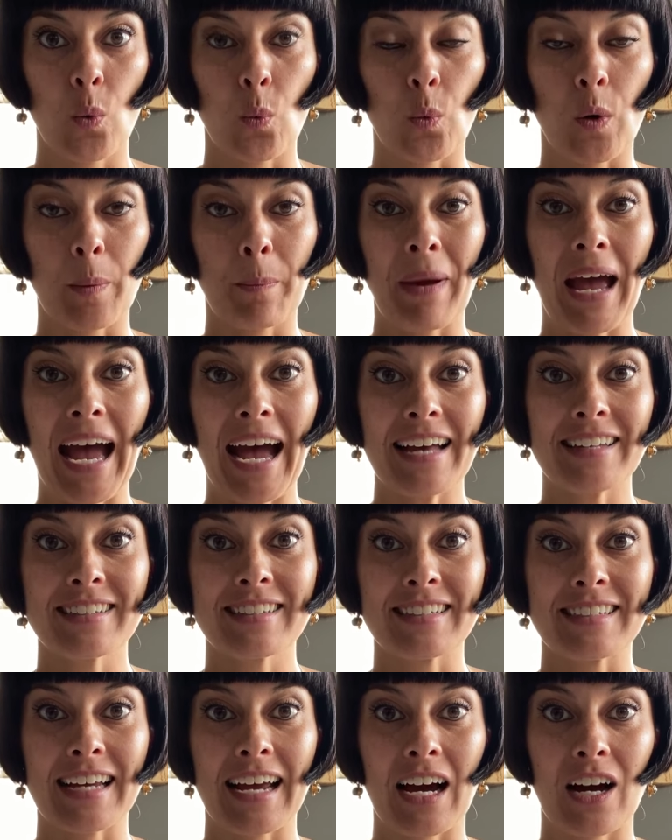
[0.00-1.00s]
were
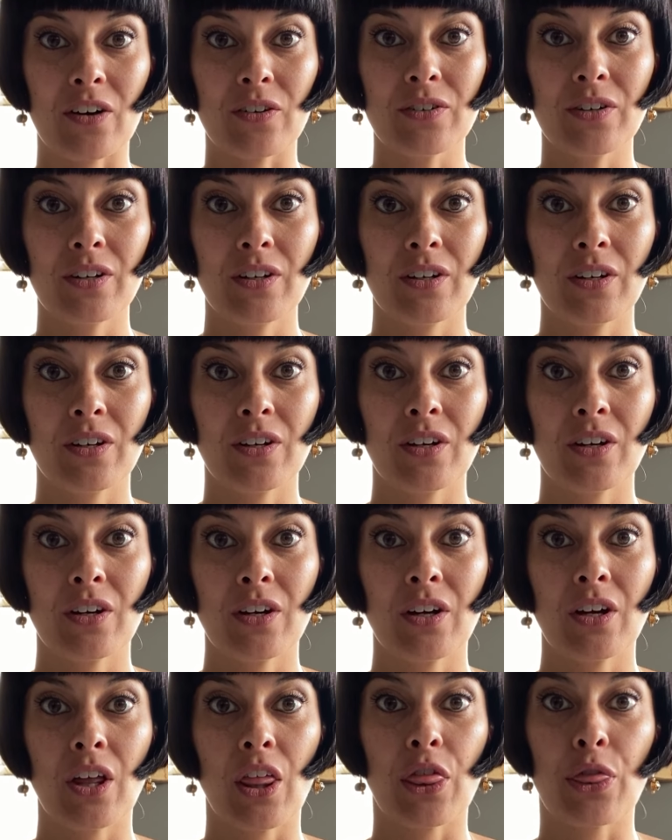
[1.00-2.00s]
passed down
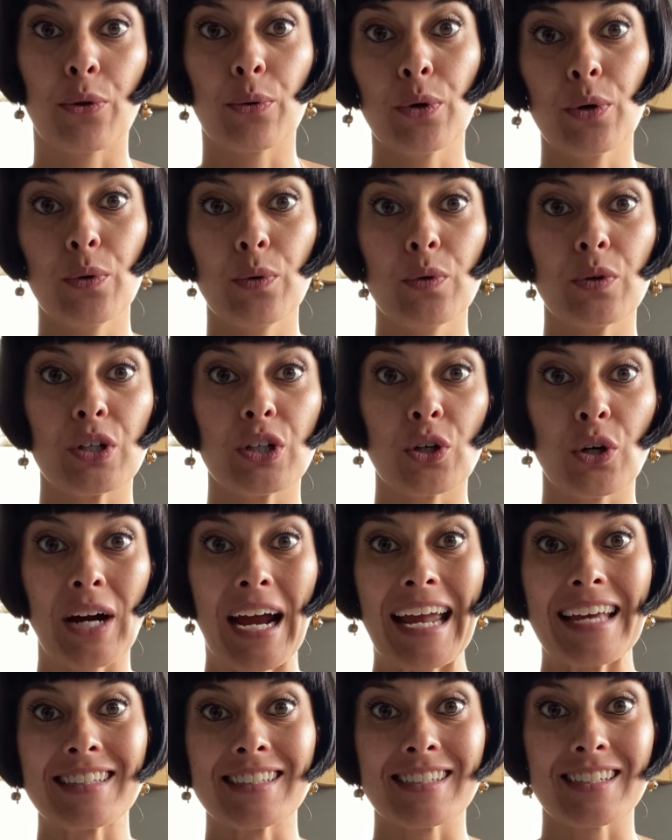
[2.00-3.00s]
through your
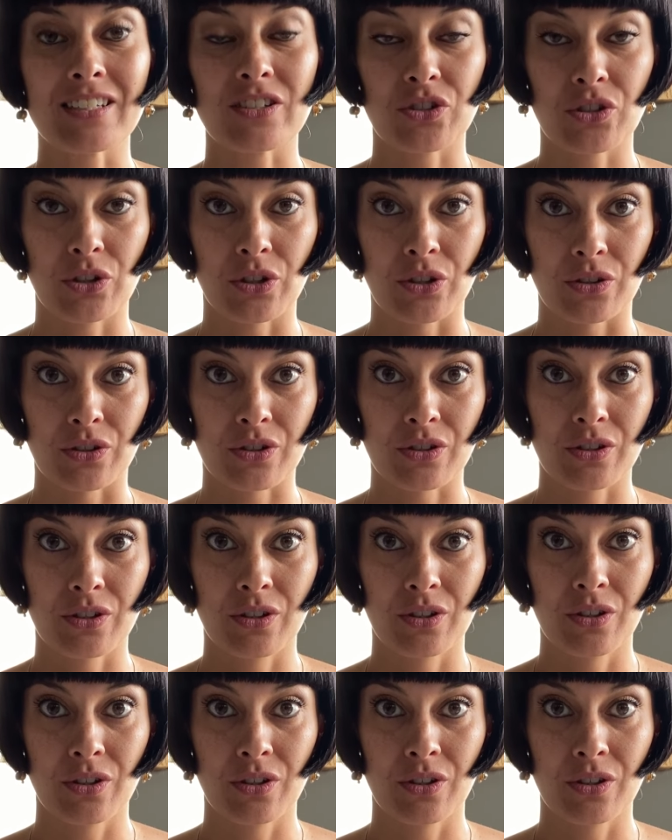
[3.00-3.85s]
ancestors,